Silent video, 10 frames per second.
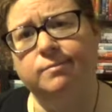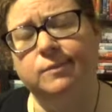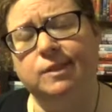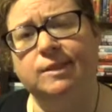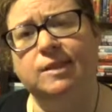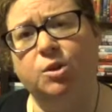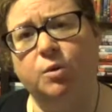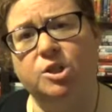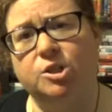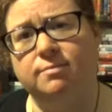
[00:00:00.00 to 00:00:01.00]
It's a
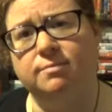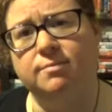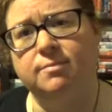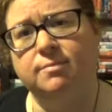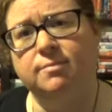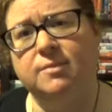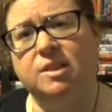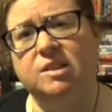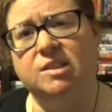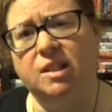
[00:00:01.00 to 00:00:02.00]
continuation.
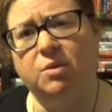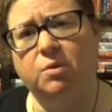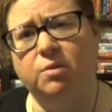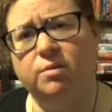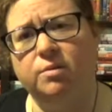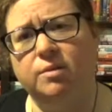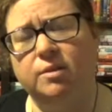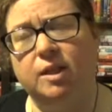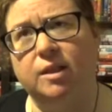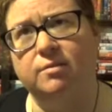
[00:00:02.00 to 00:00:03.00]
It's a sequel
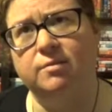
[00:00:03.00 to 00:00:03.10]
that